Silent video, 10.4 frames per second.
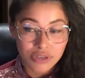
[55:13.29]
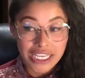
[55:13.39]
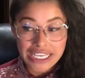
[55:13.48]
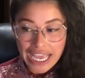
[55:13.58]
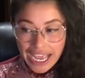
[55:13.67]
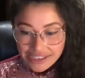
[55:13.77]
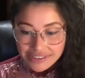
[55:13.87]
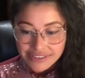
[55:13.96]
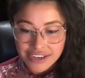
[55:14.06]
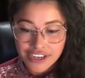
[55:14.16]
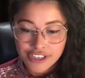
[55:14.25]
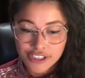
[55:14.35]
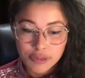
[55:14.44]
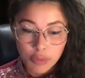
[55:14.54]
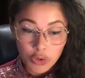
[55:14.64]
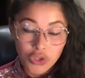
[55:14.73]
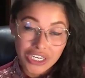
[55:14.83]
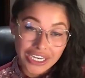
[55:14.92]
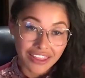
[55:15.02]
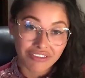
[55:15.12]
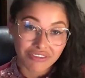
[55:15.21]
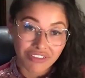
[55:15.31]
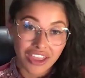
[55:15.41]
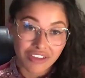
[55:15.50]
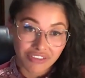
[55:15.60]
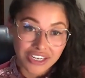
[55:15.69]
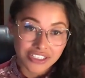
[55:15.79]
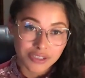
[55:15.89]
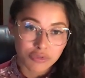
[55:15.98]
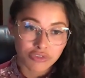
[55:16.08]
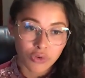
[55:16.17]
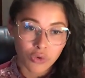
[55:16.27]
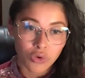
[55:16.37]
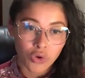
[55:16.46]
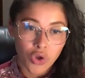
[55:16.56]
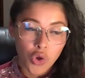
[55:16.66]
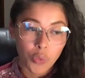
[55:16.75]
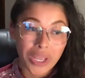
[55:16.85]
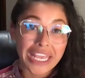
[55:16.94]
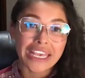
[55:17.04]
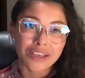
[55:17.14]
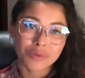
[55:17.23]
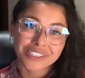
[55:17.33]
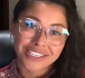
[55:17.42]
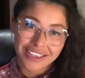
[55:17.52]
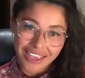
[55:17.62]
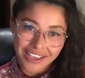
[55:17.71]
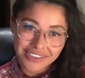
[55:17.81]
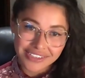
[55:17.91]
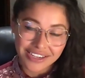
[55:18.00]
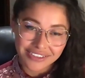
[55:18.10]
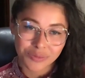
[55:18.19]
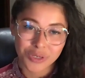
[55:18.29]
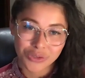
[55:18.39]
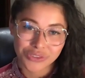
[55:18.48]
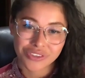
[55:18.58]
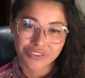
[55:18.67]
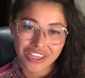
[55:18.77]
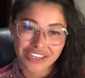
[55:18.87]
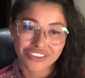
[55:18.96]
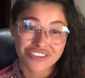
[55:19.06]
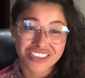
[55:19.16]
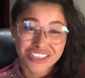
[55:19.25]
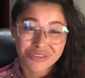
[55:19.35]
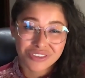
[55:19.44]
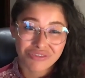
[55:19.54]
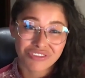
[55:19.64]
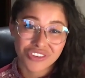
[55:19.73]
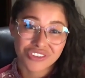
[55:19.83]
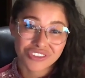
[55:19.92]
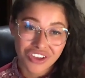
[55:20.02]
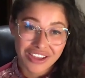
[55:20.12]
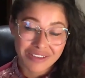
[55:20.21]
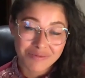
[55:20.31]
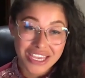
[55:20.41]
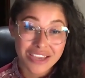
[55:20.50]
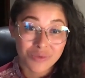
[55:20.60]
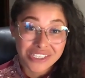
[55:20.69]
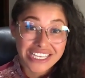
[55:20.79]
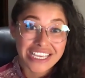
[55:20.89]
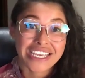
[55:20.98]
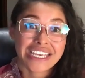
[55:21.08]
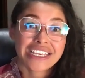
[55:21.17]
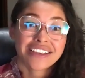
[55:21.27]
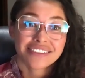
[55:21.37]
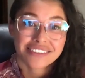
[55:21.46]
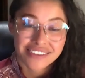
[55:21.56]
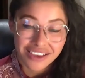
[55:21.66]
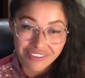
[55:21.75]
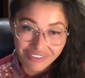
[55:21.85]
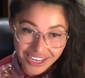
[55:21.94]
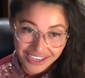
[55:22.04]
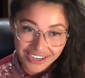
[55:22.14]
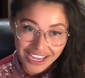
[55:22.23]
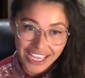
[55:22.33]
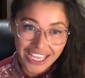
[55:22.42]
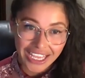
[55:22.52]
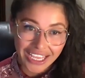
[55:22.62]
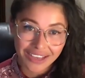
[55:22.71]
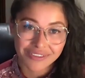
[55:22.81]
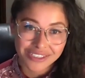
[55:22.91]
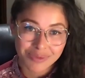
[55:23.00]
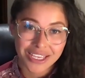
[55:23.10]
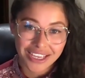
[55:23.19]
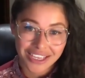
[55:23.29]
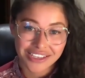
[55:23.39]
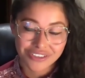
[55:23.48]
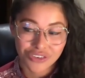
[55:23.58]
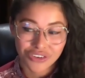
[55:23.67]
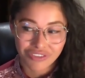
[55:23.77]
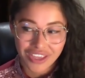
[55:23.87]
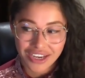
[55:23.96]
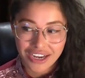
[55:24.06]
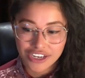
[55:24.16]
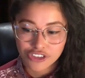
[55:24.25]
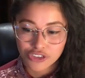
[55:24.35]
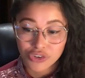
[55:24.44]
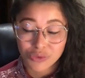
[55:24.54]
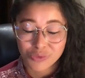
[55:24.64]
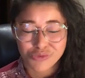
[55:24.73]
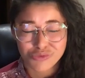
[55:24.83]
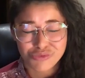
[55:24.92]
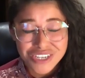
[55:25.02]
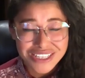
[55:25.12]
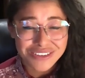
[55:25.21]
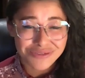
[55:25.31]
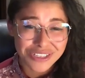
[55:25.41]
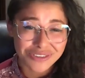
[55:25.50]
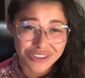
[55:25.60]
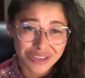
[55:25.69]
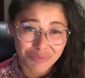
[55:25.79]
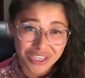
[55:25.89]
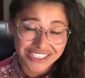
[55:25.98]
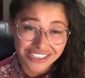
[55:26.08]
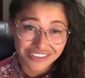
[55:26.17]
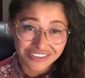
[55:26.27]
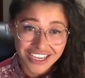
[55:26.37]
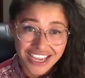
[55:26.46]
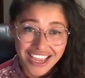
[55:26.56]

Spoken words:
He has spoken at other events before where he was a guest at someone else's event. So this was the first time it was his event. He was speaking at his own event. And so it was a really, really, really big deal.